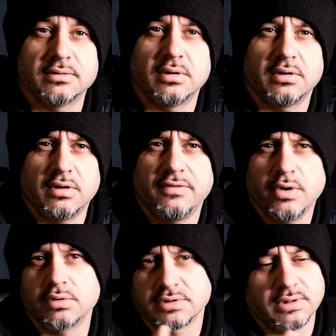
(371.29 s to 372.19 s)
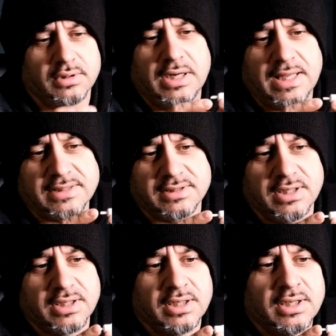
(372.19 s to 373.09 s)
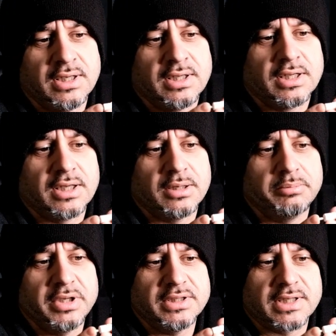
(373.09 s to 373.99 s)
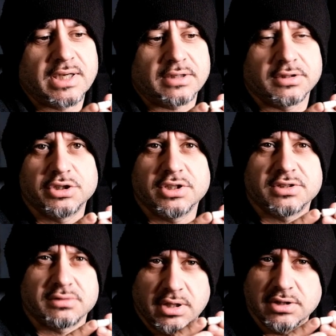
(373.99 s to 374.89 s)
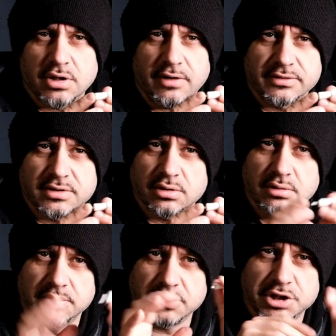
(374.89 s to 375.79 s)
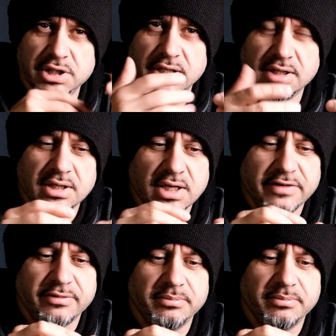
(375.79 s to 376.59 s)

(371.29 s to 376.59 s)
Of course, the elastic mean the cartridge is really soft, so the machine have